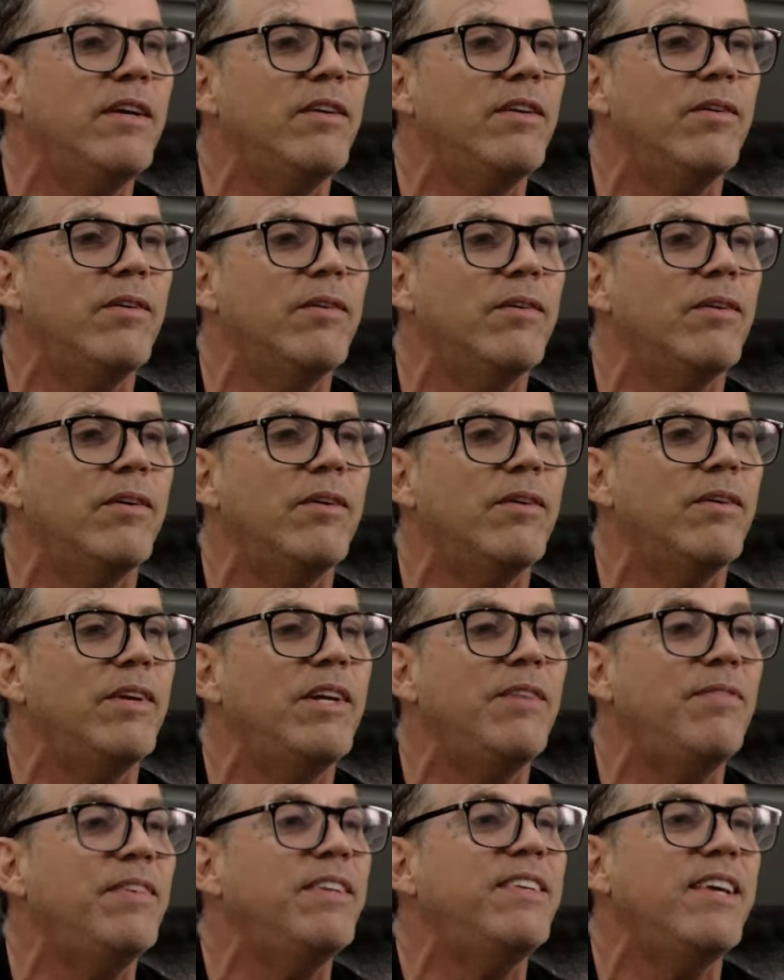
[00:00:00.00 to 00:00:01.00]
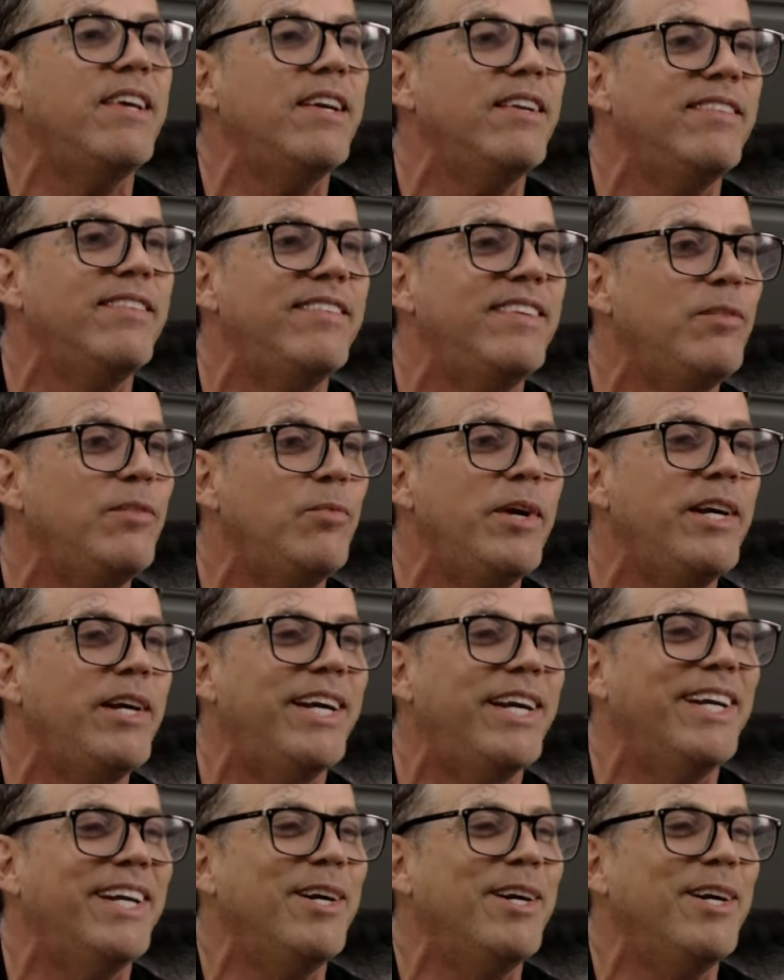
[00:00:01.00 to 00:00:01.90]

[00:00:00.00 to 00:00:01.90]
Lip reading: or even Tennessee waking up.